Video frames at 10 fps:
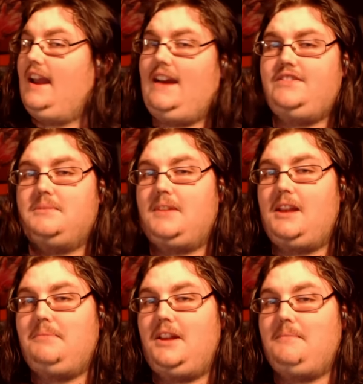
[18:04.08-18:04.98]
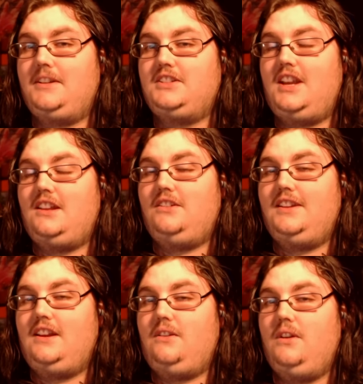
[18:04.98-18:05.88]
I have some gameplay on my channel
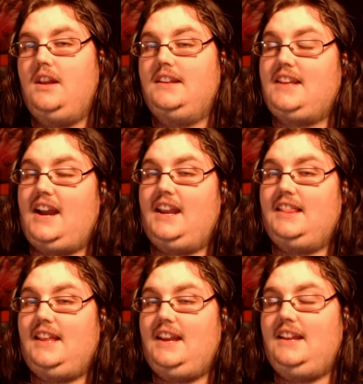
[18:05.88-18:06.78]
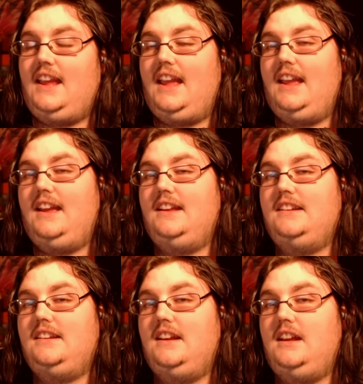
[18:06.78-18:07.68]
now, Dying Light
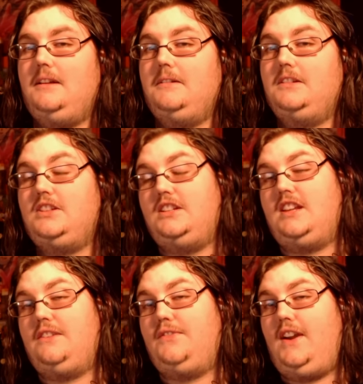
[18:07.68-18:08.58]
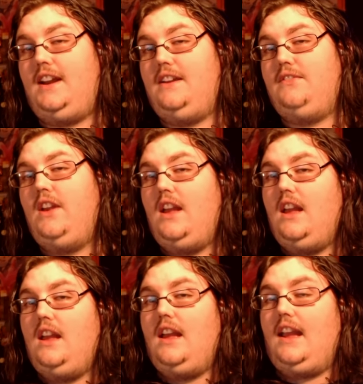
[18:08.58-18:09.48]
and GTA 5,
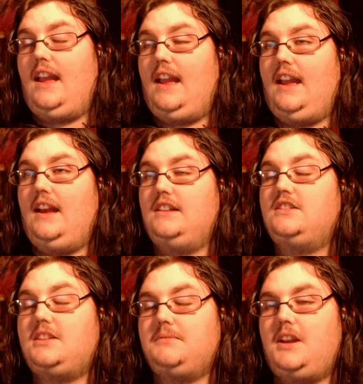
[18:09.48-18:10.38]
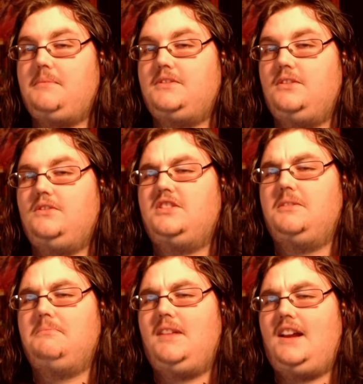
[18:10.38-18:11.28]
and sometime soon
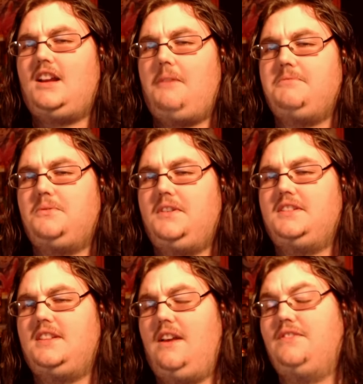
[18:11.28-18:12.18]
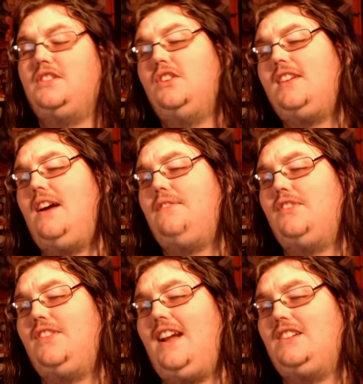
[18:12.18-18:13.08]
some Black Ops 3 stuff. So look out
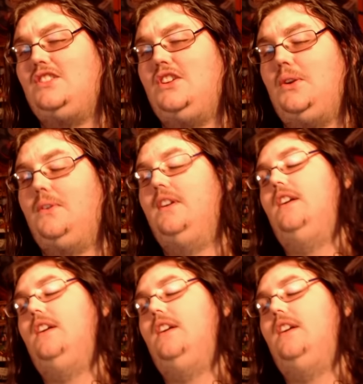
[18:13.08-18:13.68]
for that too.